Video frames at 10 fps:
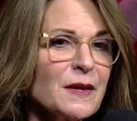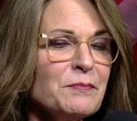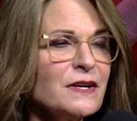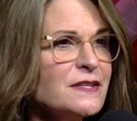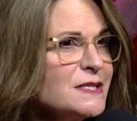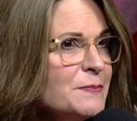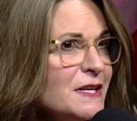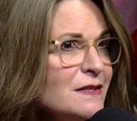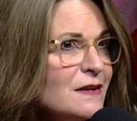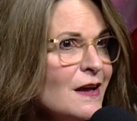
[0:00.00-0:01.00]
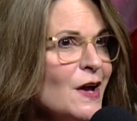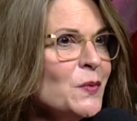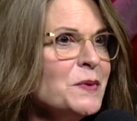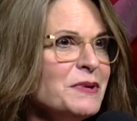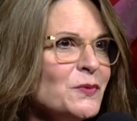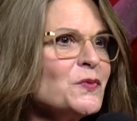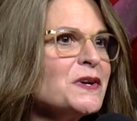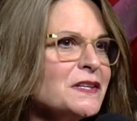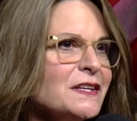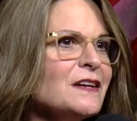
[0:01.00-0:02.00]
participant would be
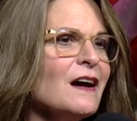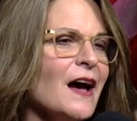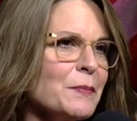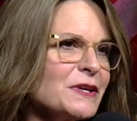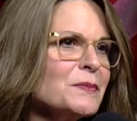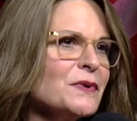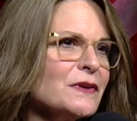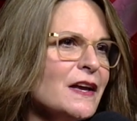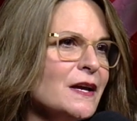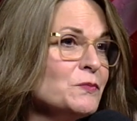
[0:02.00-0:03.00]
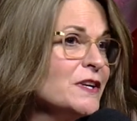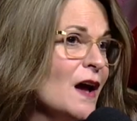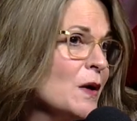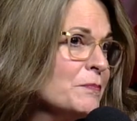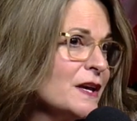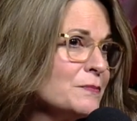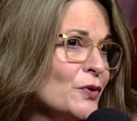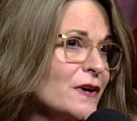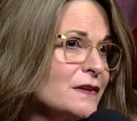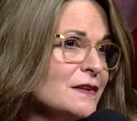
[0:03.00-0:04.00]
really applicable and would help
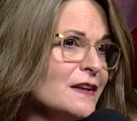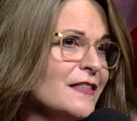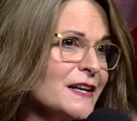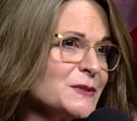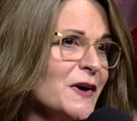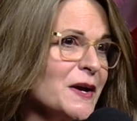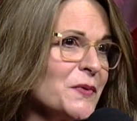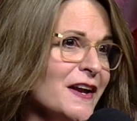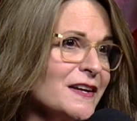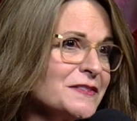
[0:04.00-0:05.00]
Bayport, and that's why I ran.